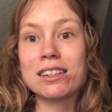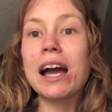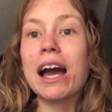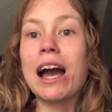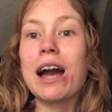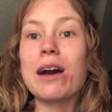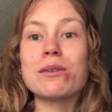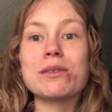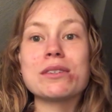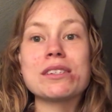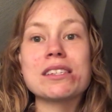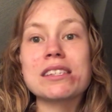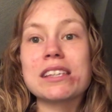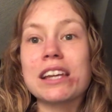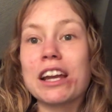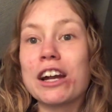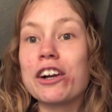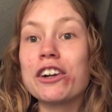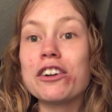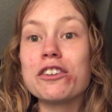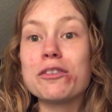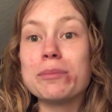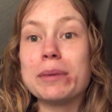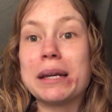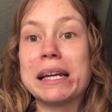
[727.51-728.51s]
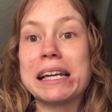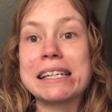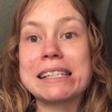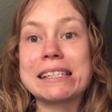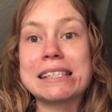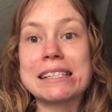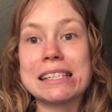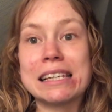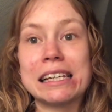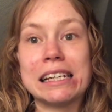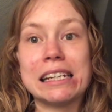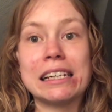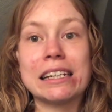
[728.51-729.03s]
I was scared of being
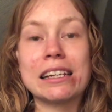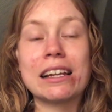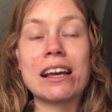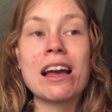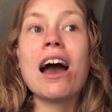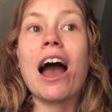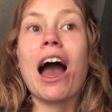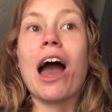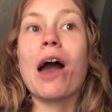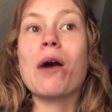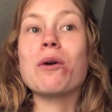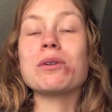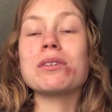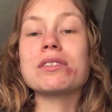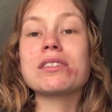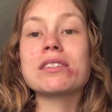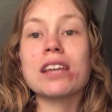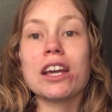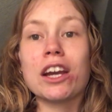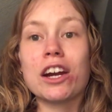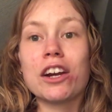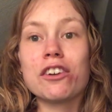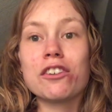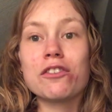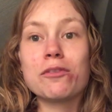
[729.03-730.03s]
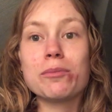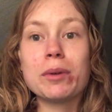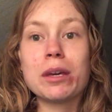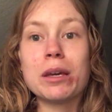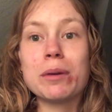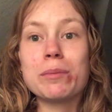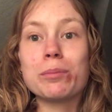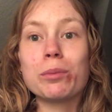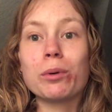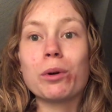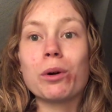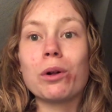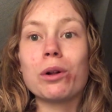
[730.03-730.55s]
seen. I was scared of
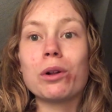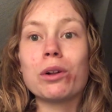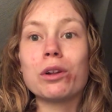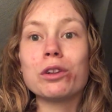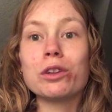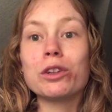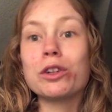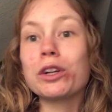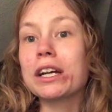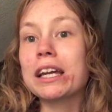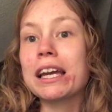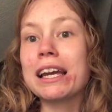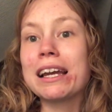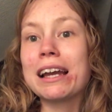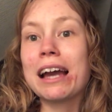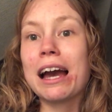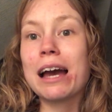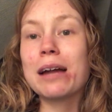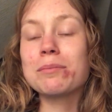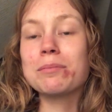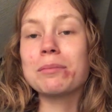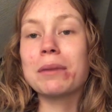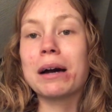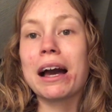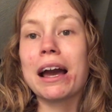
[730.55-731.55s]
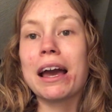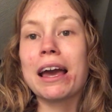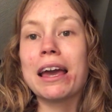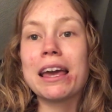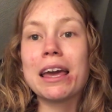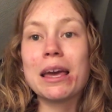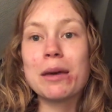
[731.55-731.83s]
people looking at my